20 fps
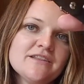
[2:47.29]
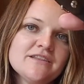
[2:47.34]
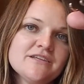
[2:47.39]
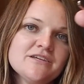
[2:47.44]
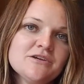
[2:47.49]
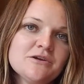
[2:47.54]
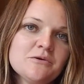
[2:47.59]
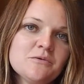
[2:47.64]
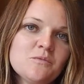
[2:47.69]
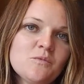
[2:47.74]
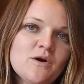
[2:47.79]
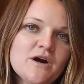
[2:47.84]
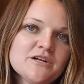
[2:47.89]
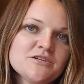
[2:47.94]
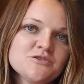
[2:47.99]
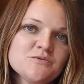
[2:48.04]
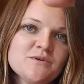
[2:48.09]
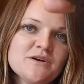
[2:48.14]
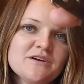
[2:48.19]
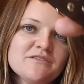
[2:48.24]
and then you can
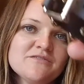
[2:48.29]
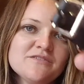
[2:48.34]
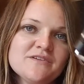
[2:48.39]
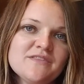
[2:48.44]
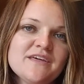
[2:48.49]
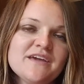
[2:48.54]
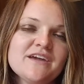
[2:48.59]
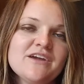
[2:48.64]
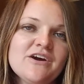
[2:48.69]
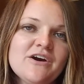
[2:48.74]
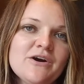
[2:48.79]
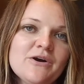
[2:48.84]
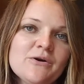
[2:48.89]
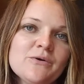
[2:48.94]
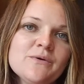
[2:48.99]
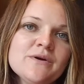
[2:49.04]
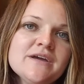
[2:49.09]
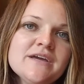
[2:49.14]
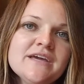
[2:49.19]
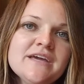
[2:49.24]
watch wherever they
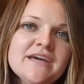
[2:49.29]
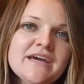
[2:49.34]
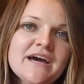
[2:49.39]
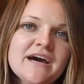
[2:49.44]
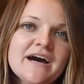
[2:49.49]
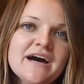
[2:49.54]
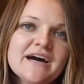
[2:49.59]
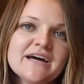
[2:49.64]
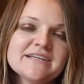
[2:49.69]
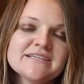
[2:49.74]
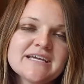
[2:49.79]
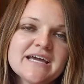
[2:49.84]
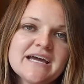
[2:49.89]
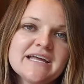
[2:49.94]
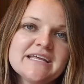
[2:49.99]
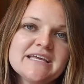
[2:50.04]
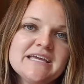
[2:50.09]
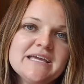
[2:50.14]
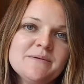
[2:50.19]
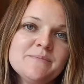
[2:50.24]
go to
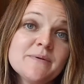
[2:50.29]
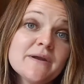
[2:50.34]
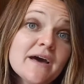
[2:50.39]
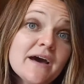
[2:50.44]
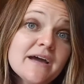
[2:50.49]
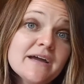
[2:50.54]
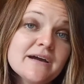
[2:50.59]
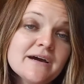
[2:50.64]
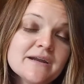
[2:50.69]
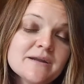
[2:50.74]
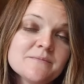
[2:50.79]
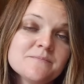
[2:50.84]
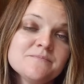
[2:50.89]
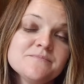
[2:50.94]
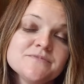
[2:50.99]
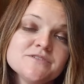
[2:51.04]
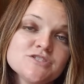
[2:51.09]
kind of keep an eye on them.